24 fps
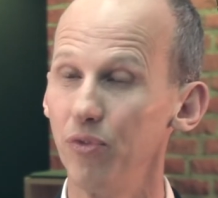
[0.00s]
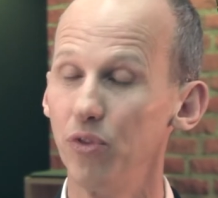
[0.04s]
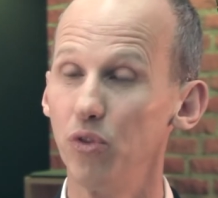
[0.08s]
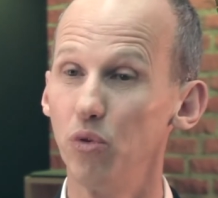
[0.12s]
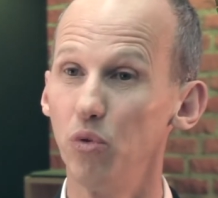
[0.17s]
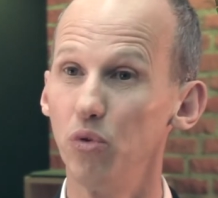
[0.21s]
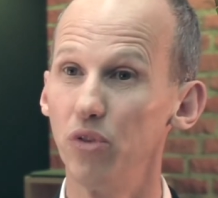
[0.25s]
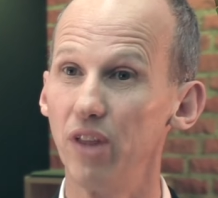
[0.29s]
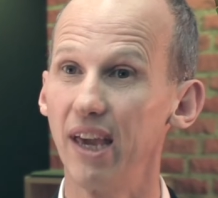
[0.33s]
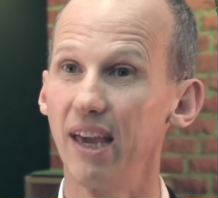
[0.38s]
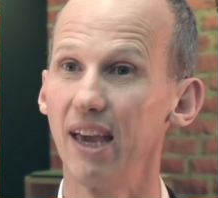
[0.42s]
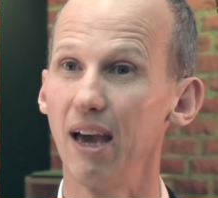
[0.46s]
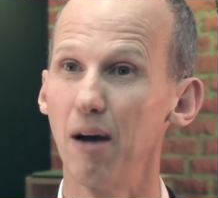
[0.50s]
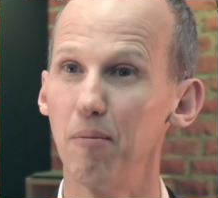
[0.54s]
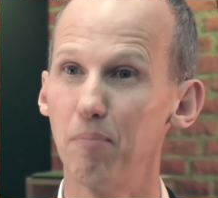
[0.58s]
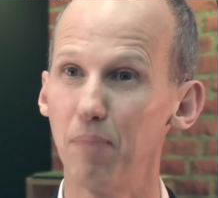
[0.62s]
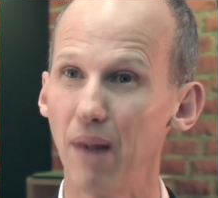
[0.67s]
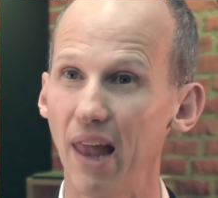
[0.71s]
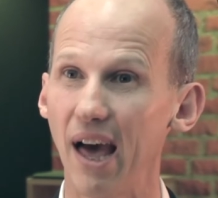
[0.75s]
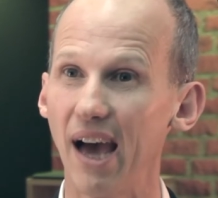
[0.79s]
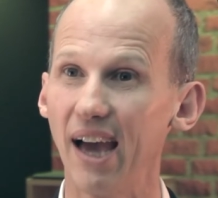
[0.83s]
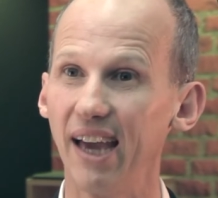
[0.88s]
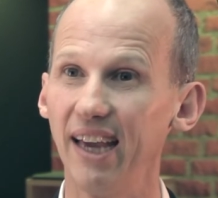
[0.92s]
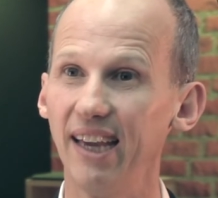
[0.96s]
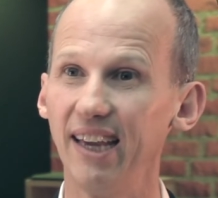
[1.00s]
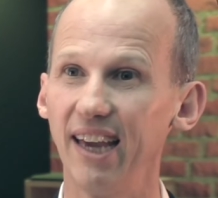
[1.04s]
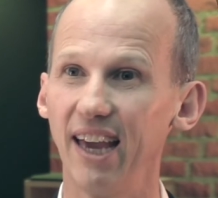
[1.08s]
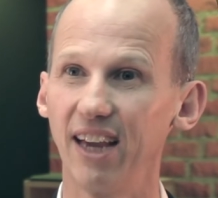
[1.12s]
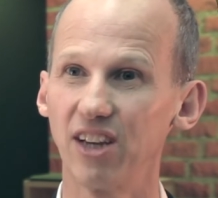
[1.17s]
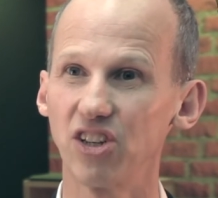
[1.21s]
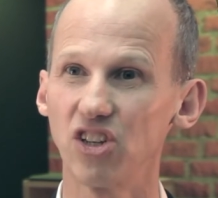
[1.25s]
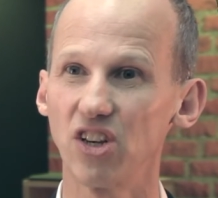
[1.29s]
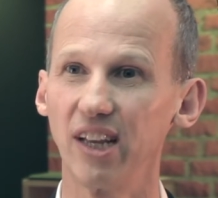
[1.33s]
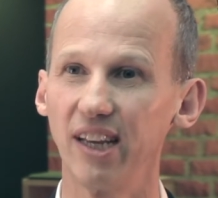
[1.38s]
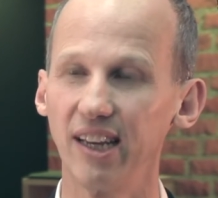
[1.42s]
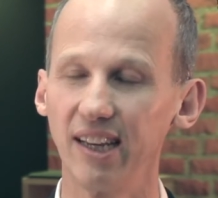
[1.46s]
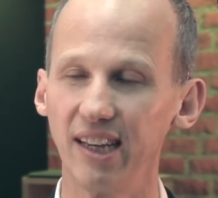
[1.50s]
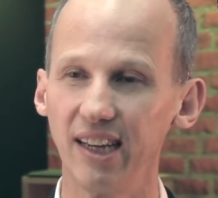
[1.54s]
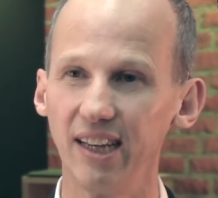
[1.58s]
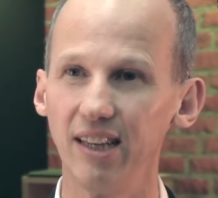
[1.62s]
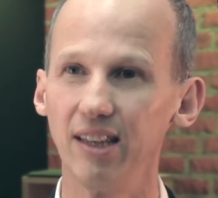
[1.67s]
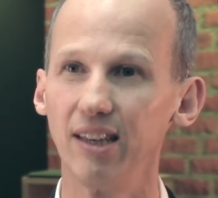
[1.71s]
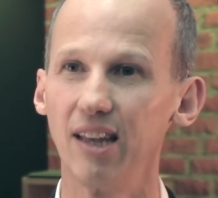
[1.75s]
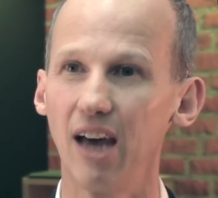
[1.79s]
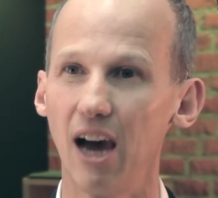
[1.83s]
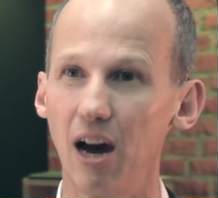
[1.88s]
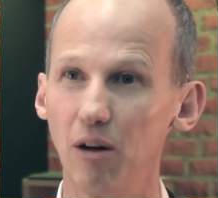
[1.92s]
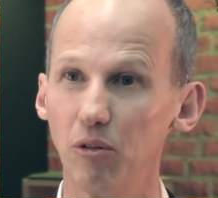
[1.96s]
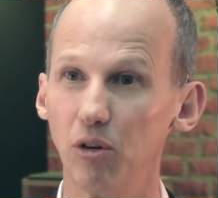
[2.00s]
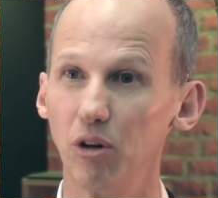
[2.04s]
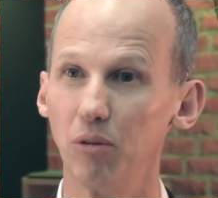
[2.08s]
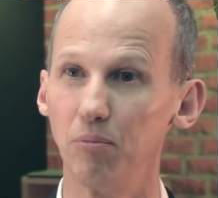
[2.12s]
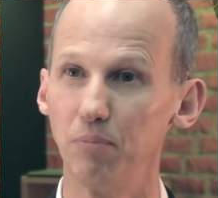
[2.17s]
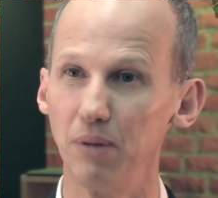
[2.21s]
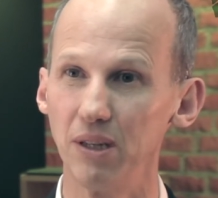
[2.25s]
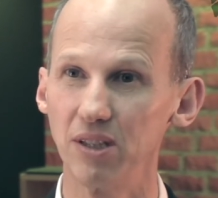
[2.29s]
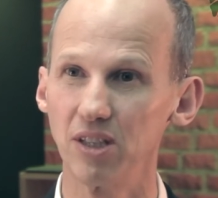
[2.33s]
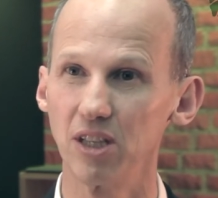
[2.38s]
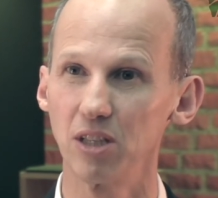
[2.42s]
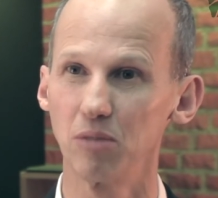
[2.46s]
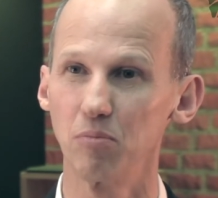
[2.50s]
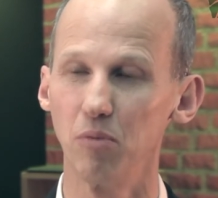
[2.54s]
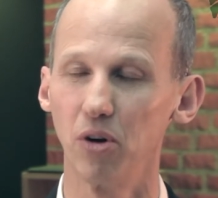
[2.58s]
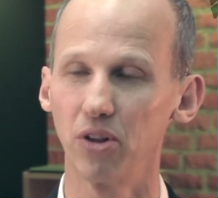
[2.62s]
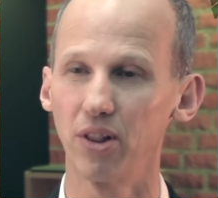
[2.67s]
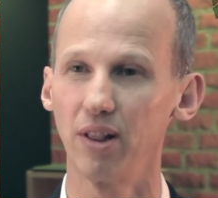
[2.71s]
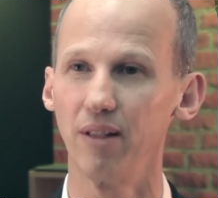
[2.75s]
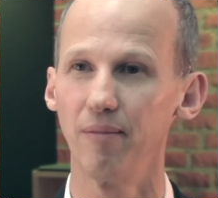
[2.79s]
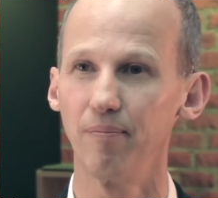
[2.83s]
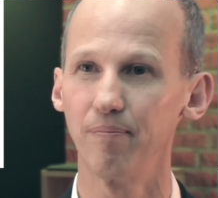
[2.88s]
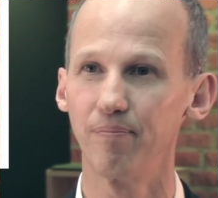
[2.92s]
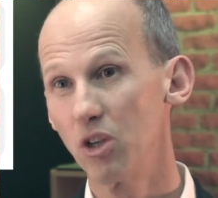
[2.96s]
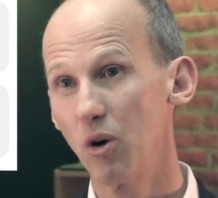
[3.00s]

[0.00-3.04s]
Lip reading: Do they apply actually in our business model?